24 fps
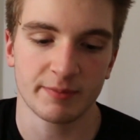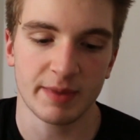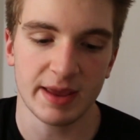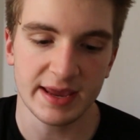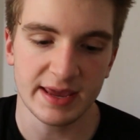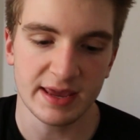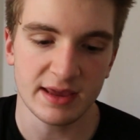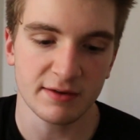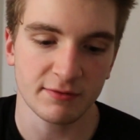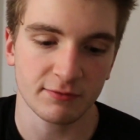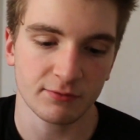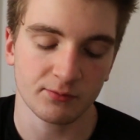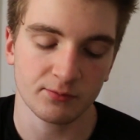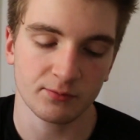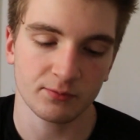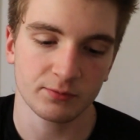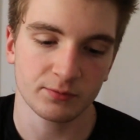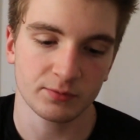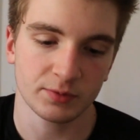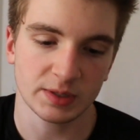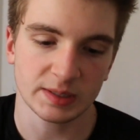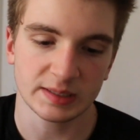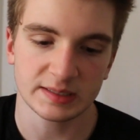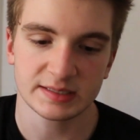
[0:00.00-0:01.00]
making
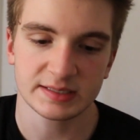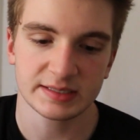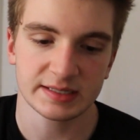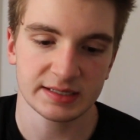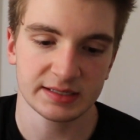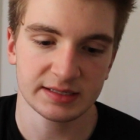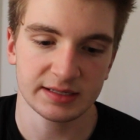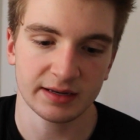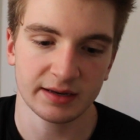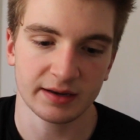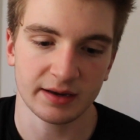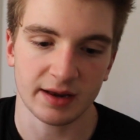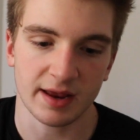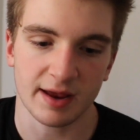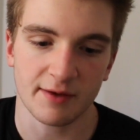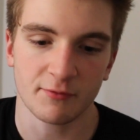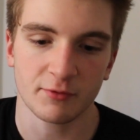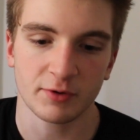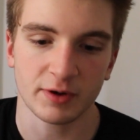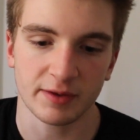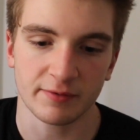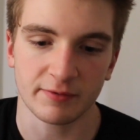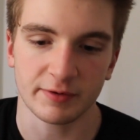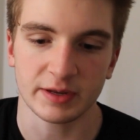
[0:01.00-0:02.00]
consistent
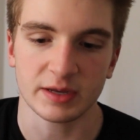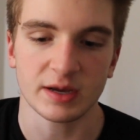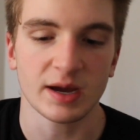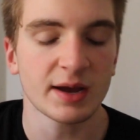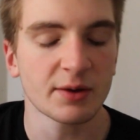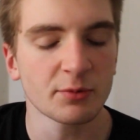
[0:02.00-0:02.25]
everyday video.